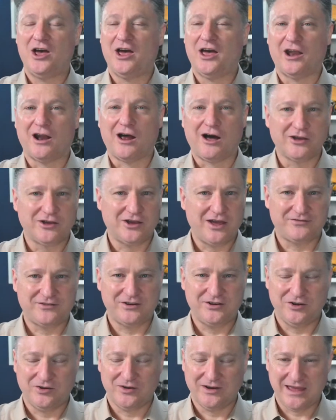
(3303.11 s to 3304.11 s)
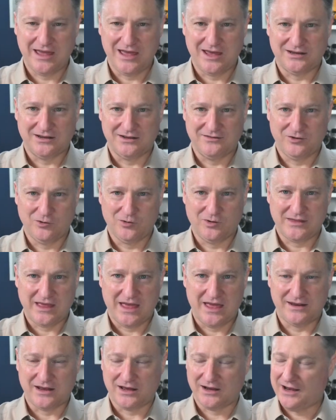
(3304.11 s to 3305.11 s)
and all you have to do, again, if you want the
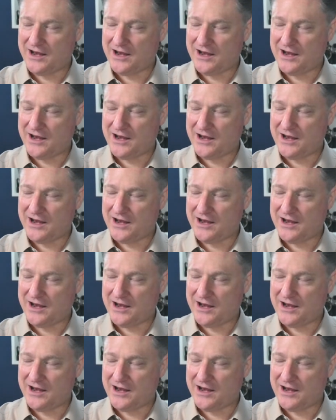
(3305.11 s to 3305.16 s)
handout,